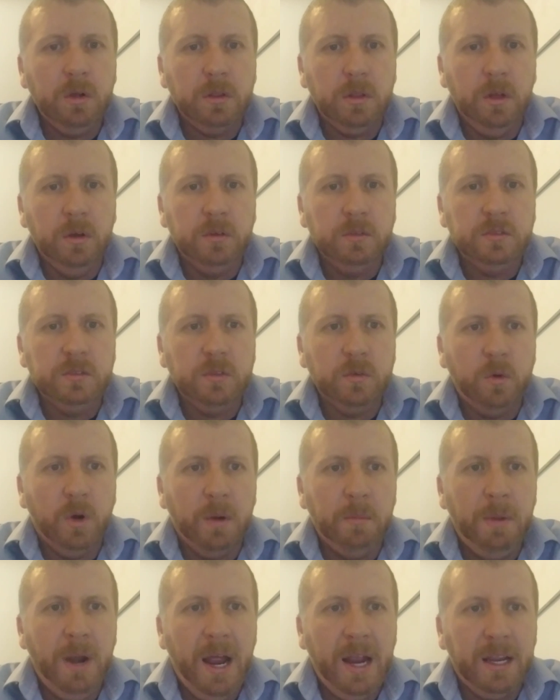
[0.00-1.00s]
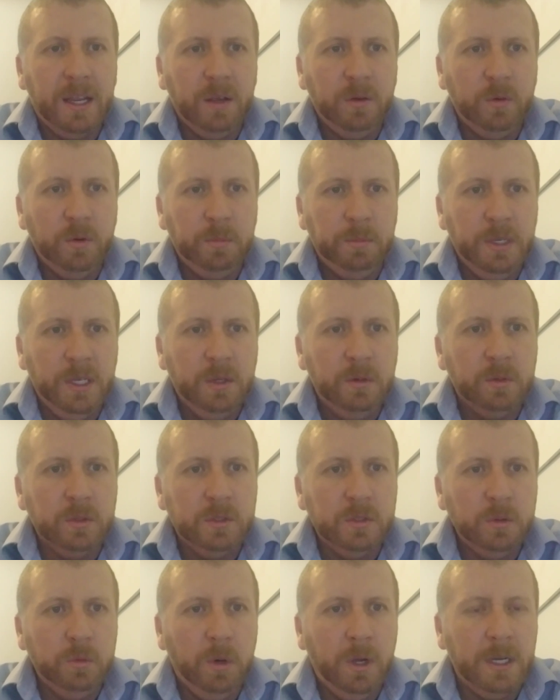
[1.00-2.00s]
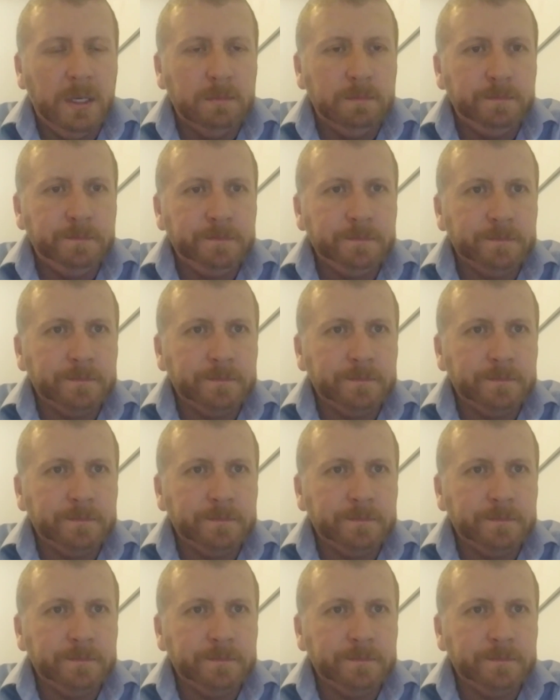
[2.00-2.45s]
close square bracket would be equal to 1.